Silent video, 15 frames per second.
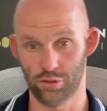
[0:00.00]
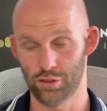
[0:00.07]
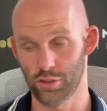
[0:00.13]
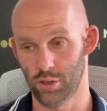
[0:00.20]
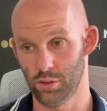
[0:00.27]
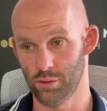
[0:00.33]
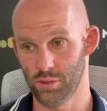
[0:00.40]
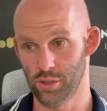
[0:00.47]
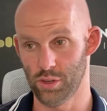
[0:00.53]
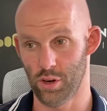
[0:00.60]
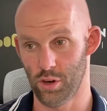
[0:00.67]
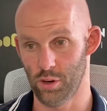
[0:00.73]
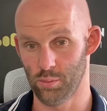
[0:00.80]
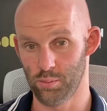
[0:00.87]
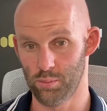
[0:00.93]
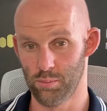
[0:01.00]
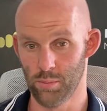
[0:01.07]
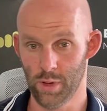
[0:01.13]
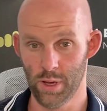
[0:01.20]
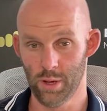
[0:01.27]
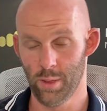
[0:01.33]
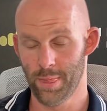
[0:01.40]
is so,
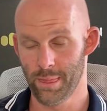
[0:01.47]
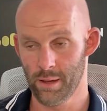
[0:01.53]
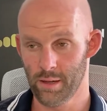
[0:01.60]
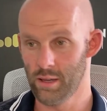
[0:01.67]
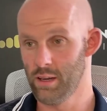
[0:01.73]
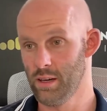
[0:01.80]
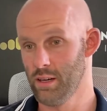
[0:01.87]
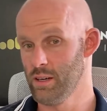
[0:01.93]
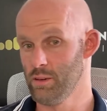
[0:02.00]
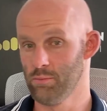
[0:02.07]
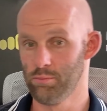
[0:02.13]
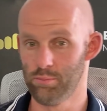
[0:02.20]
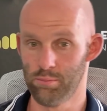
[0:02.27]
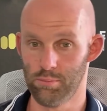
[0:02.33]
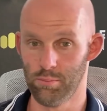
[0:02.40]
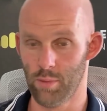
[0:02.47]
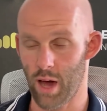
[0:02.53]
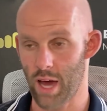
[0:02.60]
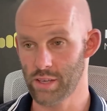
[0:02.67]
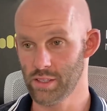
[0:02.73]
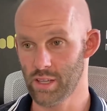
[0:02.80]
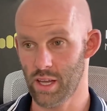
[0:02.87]

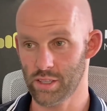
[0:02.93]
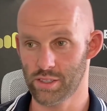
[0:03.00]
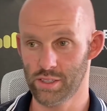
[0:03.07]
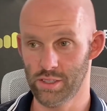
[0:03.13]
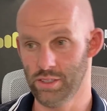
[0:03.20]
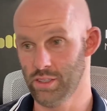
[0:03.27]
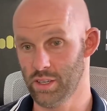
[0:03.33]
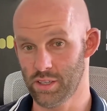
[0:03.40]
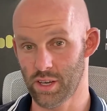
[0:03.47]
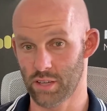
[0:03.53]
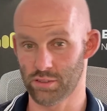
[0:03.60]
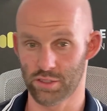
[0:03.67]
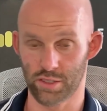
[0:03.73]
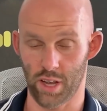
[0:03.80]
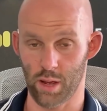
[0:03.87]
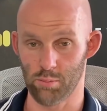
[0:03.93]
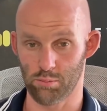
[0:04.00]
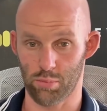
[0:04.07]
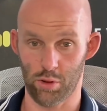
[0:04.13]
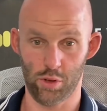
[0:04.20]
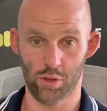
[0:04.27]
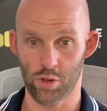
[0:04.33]
unlucky and got
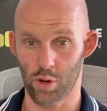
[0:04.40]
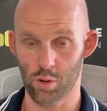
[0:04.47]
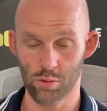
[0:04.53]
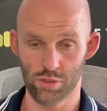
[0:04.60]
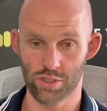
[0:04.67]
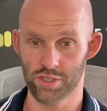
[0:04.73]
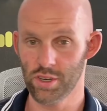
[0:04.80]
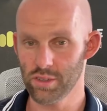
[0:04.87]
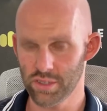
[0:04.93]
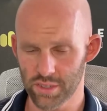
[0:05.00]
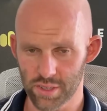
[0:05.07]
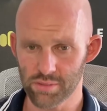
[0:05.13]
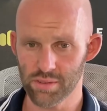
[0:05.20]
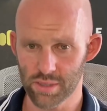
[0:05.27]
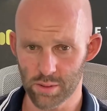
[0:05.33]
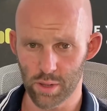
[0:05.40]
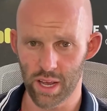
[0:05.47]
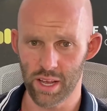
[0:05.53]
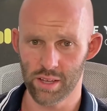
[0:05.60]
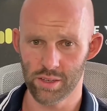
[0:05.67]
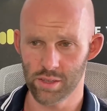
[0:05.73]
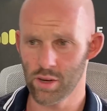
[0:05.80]
scammed by a coach. No, it's different,
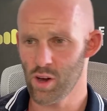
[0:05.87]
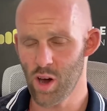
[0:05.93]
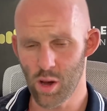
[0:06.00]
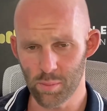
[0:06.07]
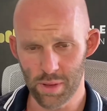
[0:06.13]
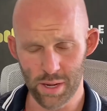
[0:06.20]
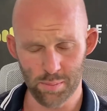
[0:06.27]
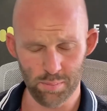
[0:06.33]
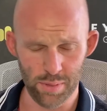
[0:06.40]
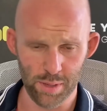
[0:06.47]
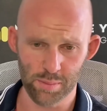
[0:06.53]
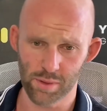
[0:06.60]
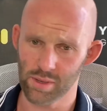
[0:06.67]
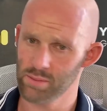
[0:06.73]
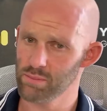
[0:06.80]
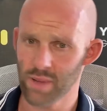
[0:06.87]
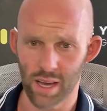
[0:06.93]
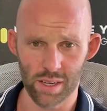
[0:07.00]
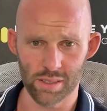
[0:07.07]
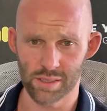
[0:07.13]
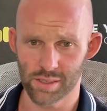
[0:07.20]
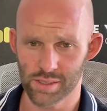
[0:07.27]
right? How many people
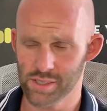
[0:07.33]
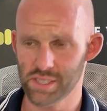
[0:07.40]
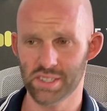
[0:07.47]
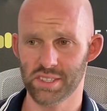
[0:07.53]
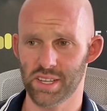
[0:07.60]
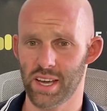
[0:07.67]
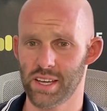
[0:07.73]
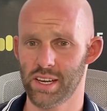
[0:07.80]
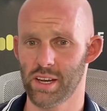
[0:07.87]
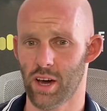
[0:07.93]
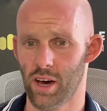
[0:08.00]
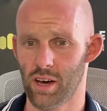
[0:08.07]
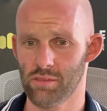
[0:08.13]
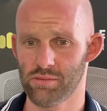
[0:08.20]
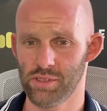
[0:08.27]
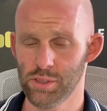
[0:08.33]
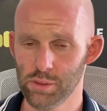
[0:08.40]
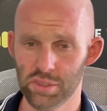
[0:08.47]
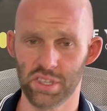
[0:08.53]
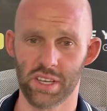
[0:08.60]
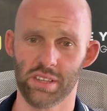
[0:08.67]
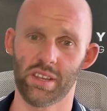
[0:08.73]
are just signing off,
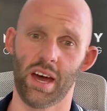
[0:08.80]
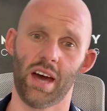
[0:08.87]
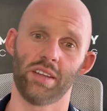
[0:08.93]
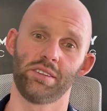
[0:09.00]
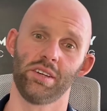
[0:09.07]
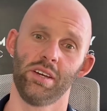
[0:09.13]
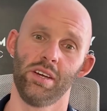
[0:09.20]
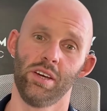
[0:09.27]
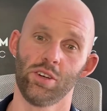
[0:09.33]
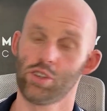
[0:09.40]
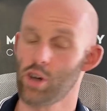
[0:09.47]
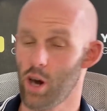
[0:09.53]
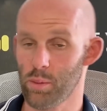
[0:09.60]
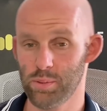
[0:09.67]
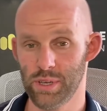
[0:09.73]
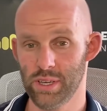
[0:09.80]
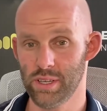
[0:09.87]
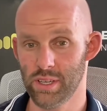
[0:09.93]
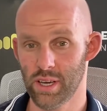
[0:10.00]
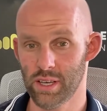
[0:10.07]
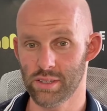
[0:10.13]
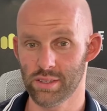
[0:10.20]
using that,
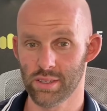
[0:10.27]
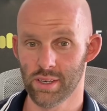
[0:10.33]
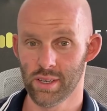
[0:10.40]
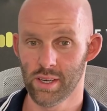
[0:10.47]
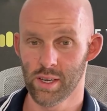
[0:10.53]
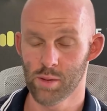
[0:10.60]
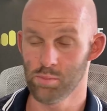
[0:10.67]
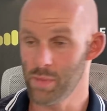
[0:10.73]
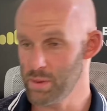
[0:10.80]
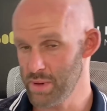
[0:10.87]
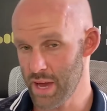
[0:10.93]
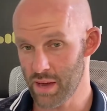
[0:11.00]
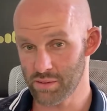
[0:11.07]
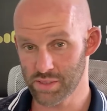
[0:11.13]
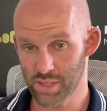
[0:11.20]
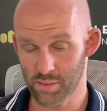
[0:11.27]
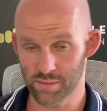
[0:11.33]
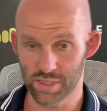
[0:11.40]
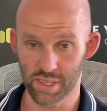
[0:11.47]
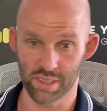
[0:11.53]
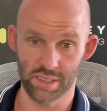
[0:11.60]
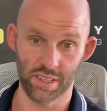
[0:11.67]
copying it, maybe have
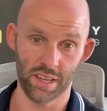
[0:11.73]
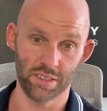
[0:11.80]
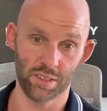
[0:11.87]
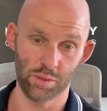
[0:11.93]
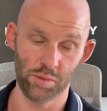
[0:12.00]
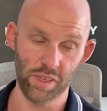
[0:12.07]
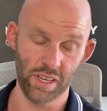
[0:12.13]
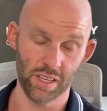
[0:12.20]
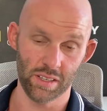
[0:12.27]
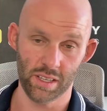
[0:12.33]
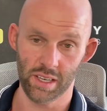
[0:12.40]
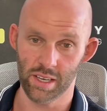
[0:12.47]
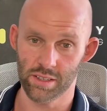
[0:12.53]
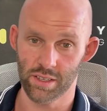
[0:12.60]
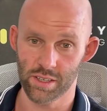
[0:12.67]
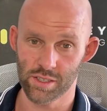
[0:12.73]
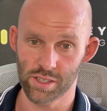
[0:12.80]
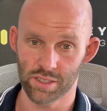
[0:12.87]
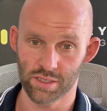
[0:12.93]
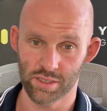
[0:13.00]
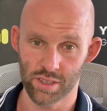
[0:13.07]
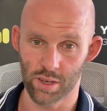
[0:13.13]
some success immediately, and then
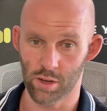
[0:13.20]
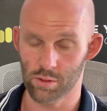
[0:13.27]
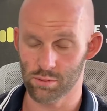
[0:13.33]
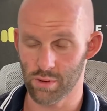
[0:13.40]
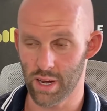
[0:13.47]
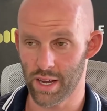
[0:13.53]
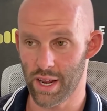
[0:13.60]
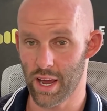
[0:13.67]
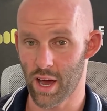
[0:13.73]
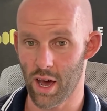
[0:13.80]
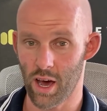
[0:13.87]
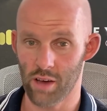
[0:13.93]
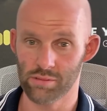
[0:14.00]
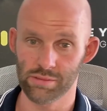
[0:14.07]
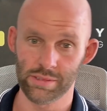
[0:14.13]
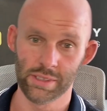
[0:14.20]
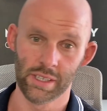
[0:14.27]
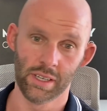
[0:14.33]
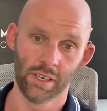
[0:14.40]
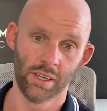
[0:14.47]
just, running off,